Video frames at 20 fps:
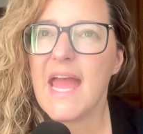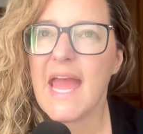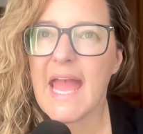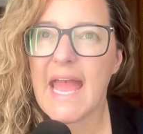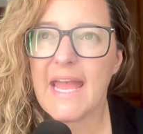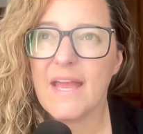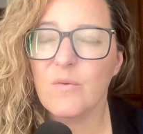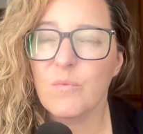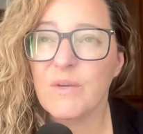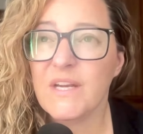
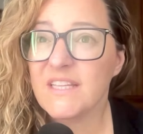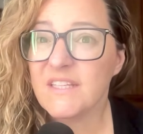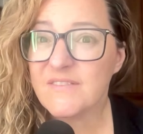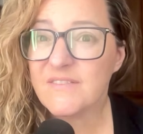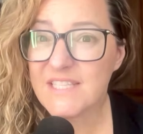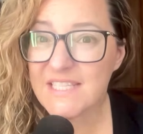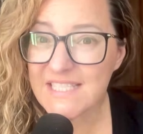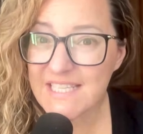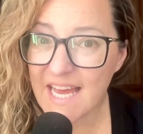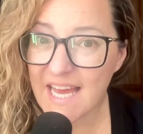And when I lived
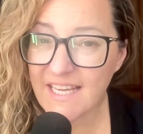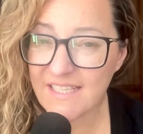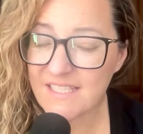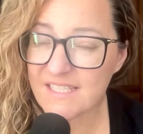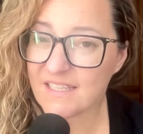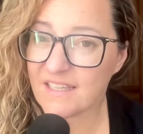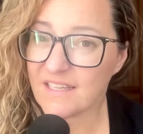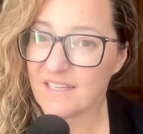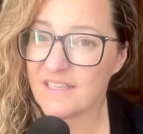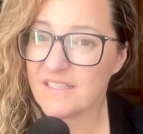in
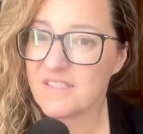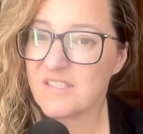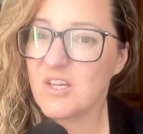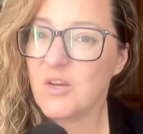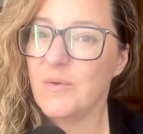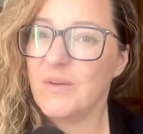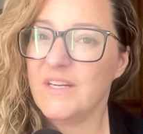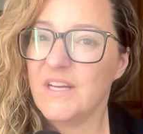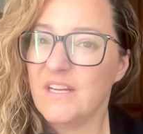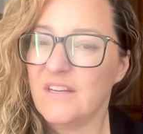Texas,
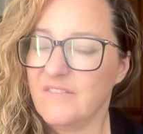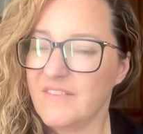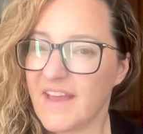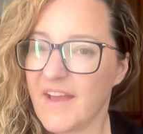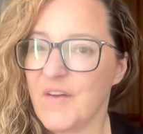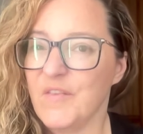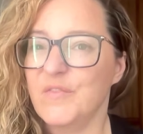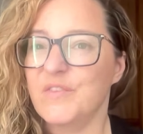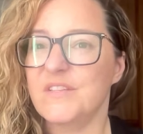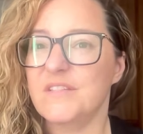going out of
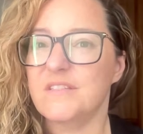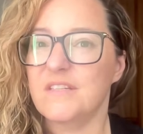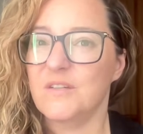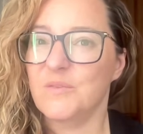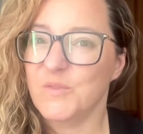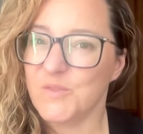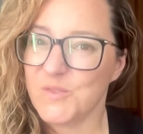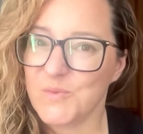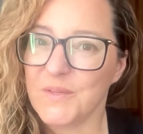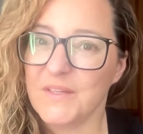Galveston
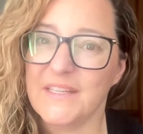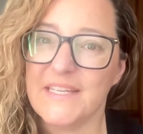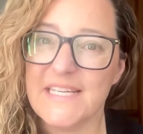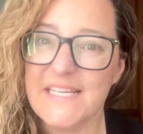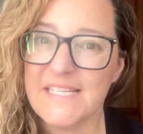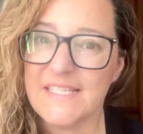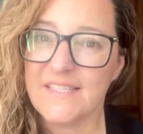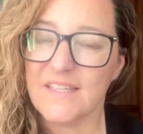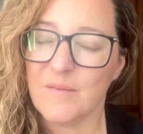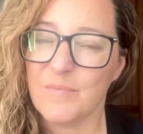was really
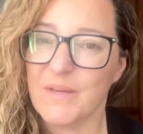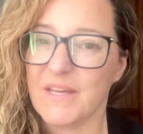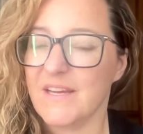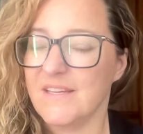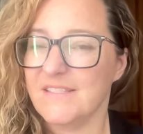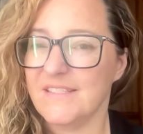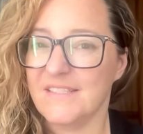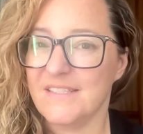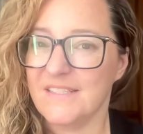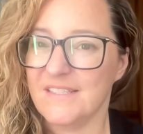easy because
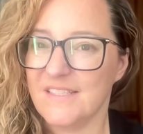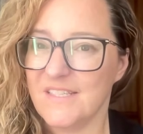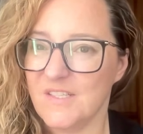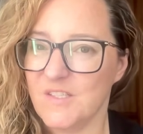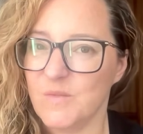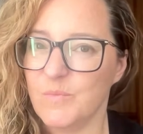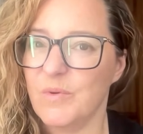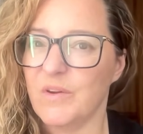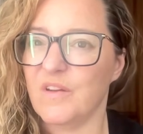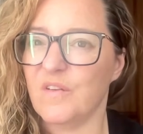I didn't need to
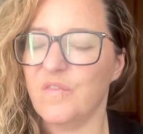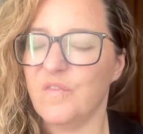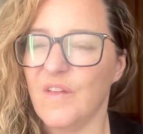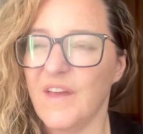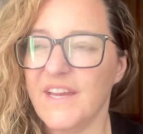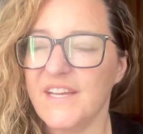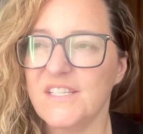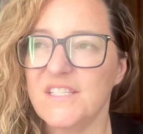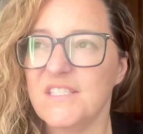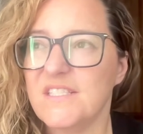book a
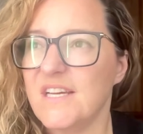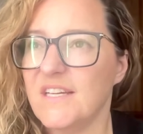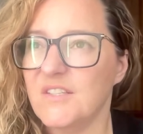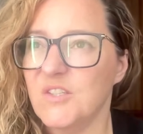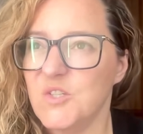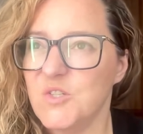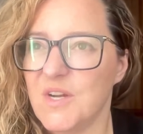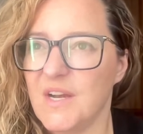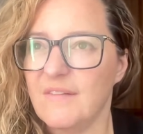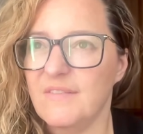flight, just had to
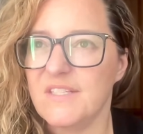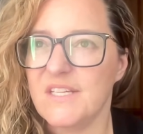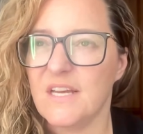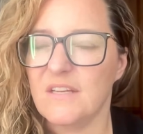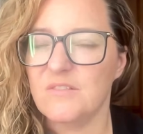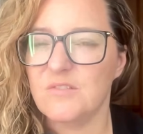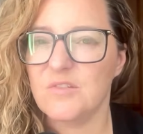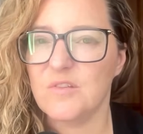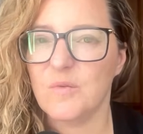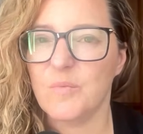drive down
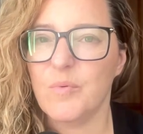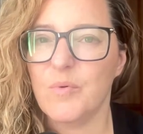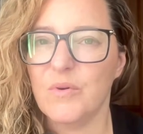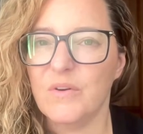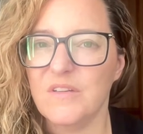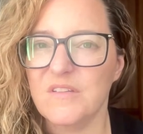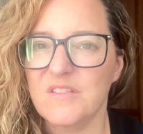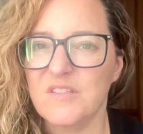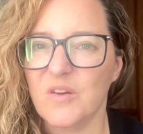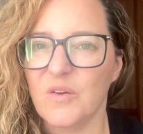to the port.
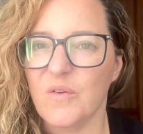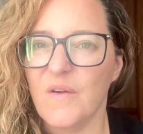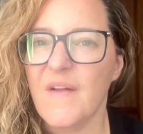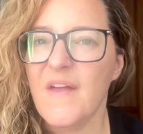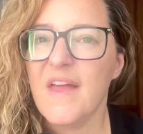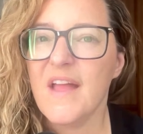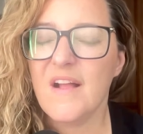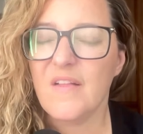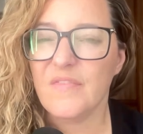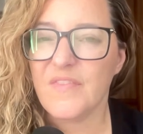So
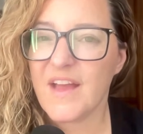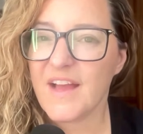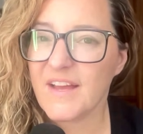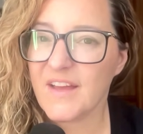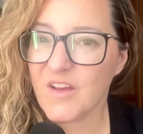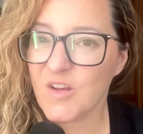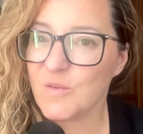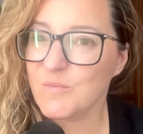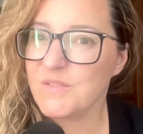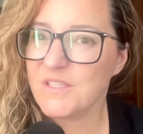that
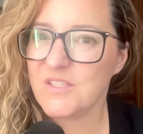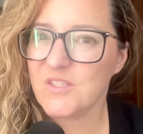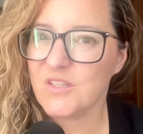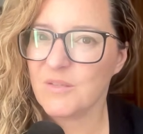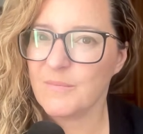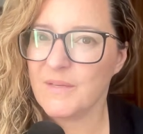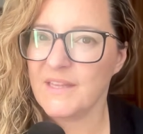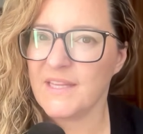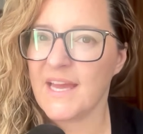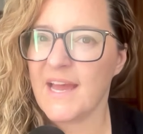helped
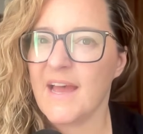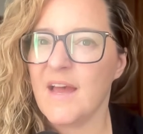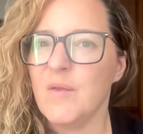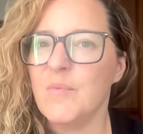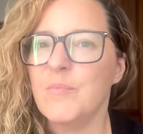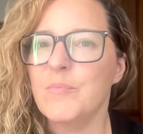determine that.